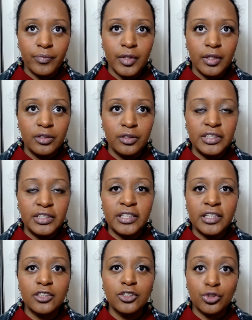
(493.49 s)

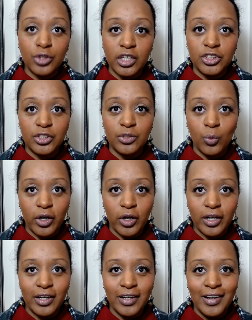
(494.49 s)
deconstruction
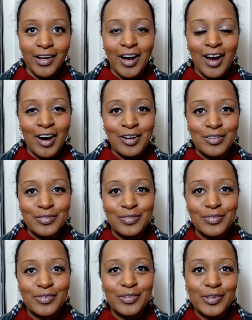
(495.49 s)
work
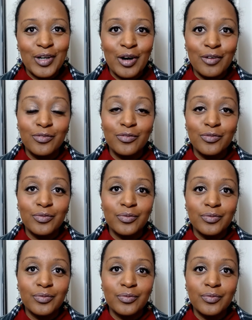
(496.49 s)
of
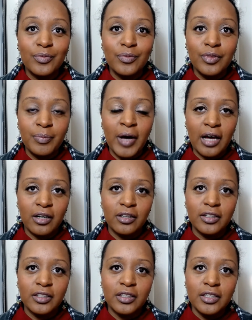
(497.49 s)
the
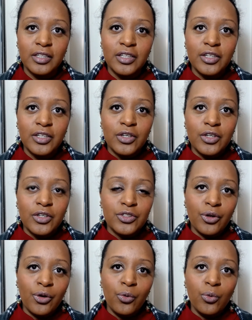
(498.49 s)
pattern.
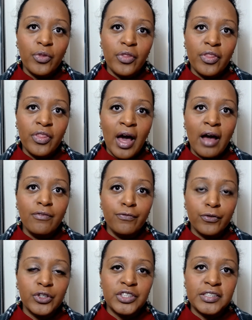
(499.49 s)
So that
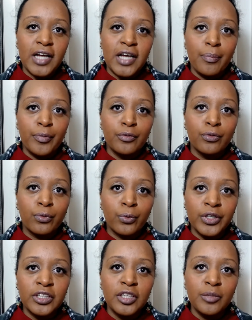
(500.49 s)
first step of
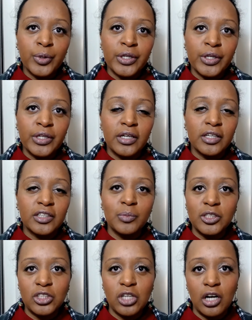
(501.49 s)
really bringing as
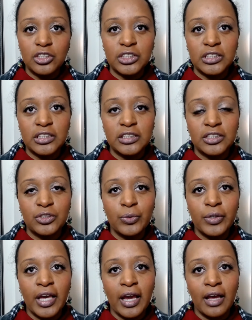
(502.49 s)
much consciousness as you
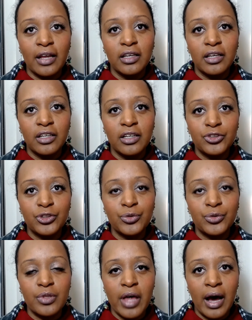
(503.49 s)
can into
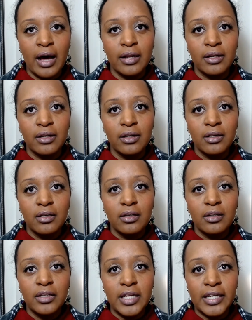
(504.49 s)
that
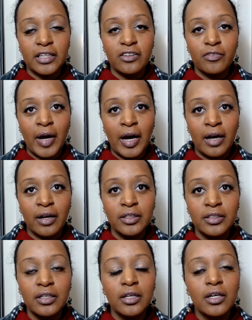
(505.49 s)
negative
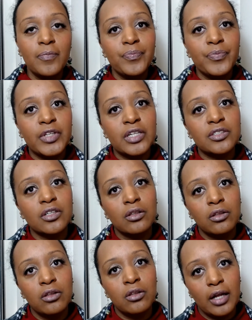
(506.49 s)
pattern does a
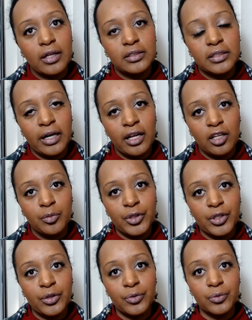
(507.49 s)
lot to help
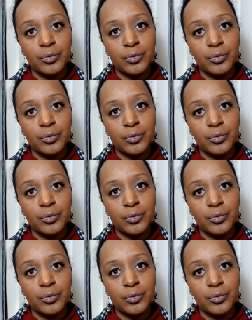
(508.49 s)
you